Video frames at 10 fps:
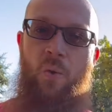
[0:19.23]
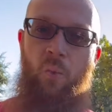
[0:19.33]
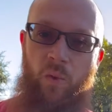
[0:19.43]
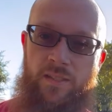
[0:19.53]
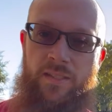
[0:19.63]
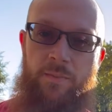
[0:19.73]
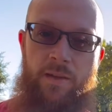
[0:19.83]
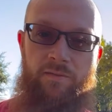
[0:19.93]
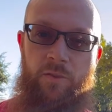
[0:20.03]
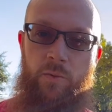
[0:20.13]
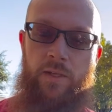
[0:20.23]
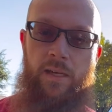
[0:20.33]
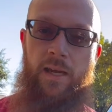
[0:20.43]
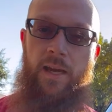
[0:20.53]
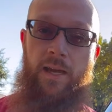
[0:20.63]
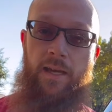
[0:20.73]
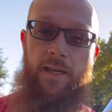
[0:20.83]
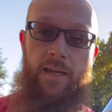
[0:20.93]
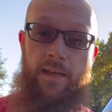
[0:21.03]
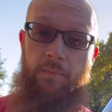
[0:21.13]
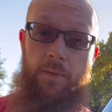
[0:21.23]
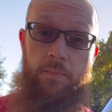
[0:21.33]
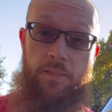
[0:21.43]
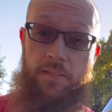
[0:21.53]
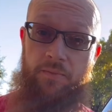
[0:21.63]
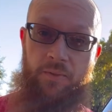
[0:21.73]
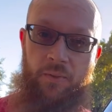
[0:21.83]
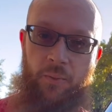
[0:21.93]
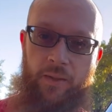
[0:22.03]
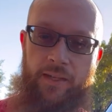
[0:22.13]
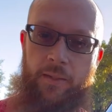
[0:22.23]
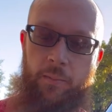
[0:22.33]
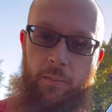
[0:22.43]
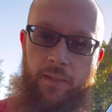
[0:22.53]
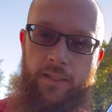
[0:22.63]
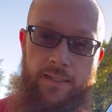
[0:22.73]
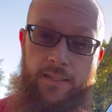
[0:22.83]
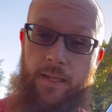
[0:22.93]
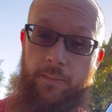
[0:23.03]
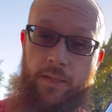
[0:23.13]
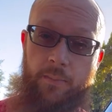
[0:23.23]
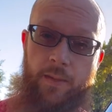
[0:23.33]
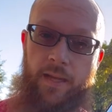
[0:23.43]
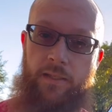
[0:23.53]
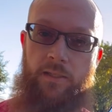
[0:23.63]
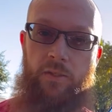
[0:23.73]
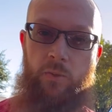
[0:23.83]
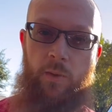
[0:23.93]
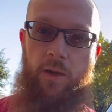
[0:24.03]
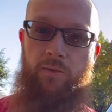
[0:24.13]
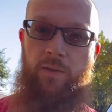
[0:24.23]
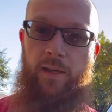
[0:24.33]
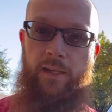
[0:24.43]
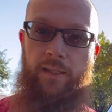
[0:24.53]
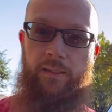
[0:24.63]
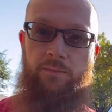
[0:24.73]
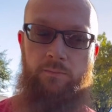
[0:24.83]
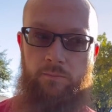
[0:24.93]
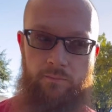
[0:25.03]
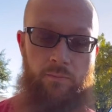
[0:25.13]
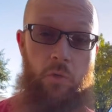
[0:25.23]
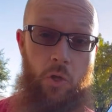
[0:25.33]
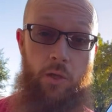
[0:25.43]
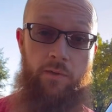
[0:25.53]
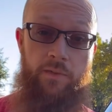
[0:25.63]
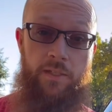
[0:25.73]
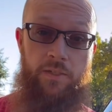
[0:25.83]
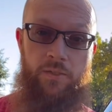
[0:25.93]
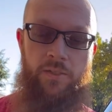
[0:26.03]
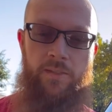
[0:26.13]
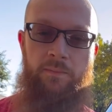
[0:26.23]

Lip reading: What's up everyone? I have been missing for a little while, but it's time to get back to modifying all the vehicles.